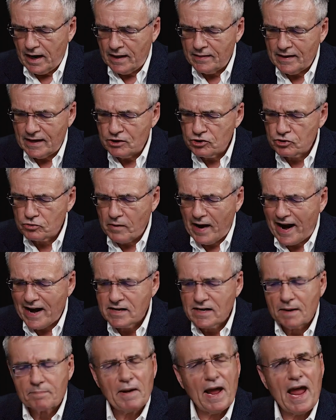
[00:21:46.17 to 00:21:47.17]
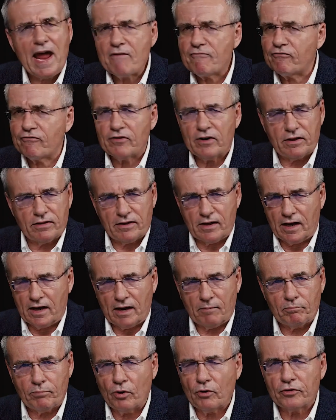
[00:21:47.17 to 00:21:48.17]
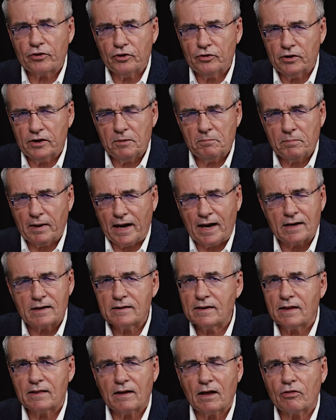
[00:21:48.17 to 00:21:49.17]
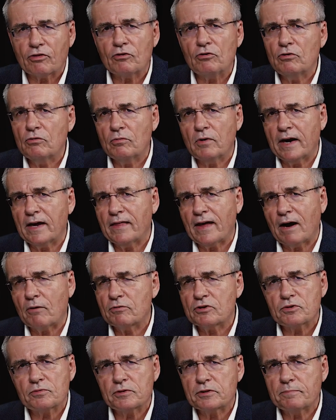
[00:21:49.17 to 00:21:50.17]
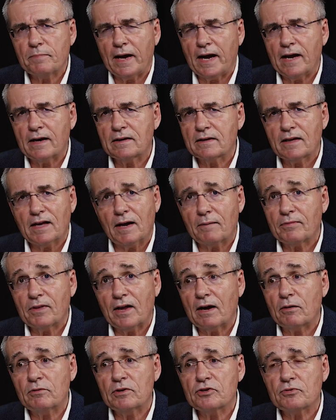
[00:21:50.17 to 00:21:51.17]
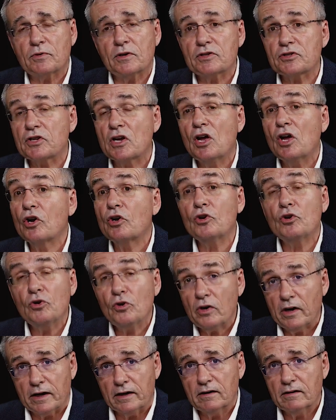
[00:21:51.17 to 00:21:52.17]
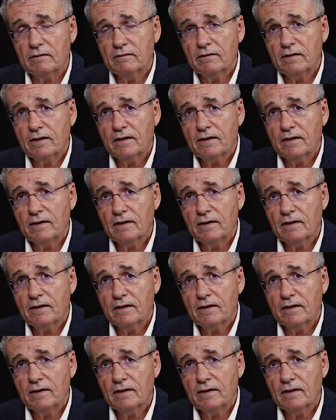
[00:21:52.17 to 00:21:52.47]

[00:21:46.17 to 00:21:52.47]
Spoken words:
and they dragged up everything, both good and bad, and then they threw away that which was bad and kept that which was good.